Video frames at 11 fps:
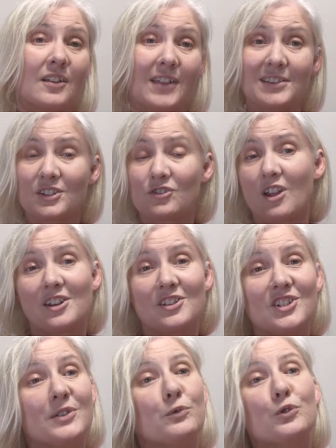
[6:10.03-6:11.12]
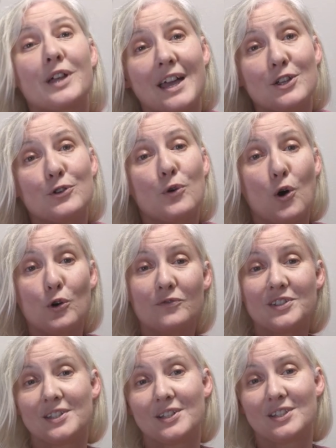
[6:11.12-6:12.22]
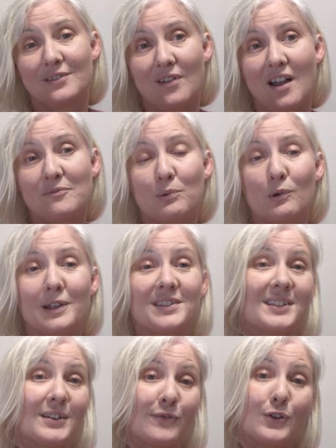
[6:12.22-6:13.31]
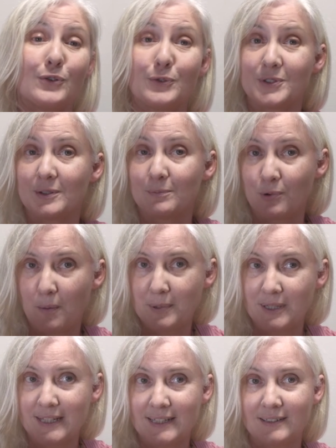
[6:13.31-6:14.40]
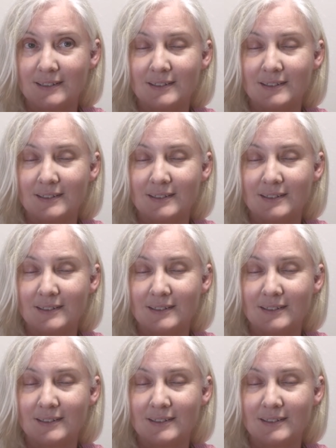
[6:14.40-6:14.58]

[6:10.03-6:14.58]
That strategy will get you over 65 points if you use it properly.